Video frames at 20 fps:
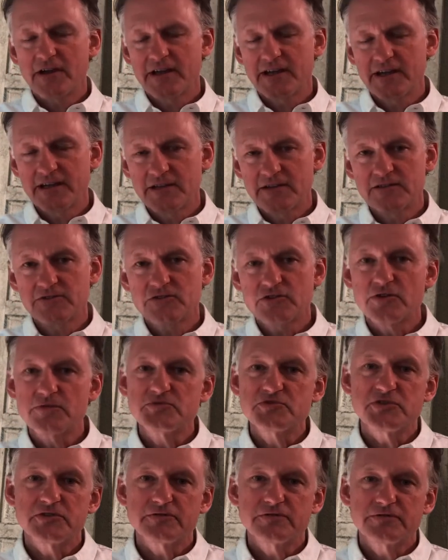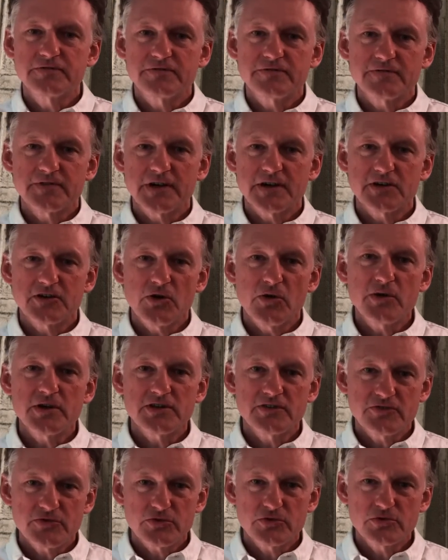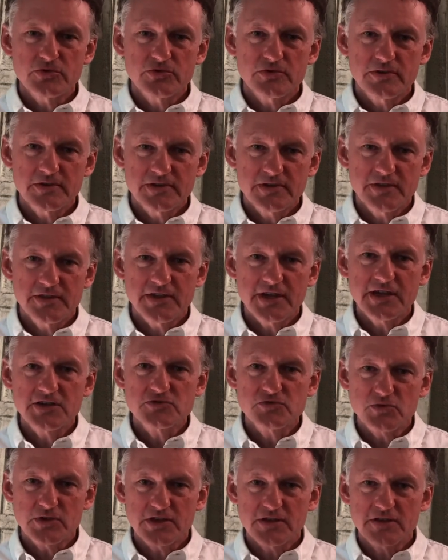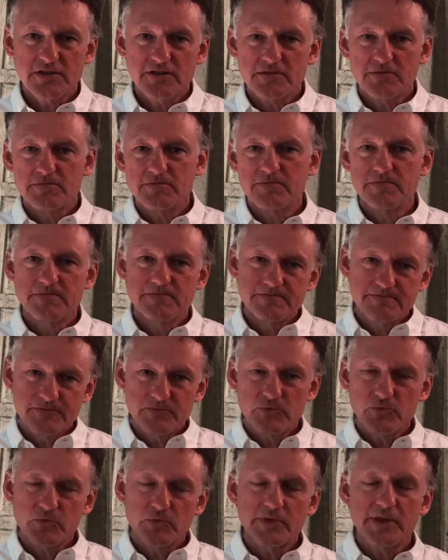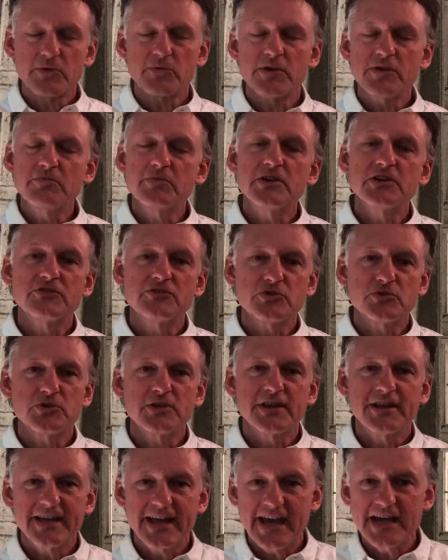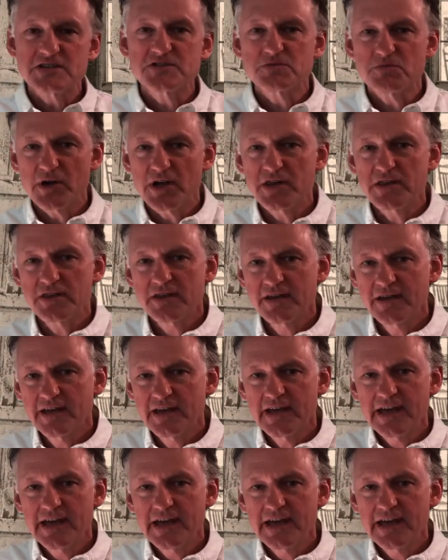in terms of going through things that we've been through in the last month.